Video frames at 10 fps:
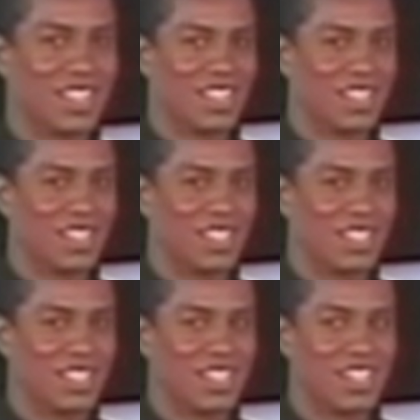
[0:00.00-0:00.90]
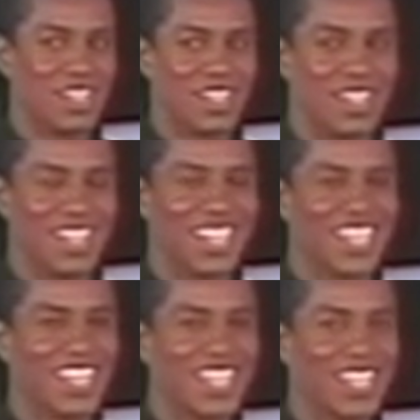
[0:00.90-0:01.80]

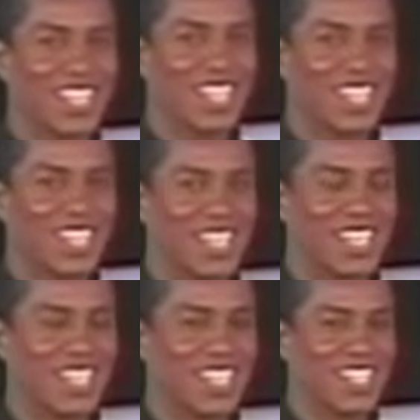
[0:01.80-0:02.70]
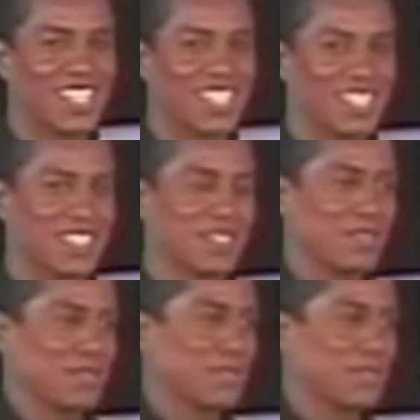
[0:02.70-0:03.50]
Nobody speaks.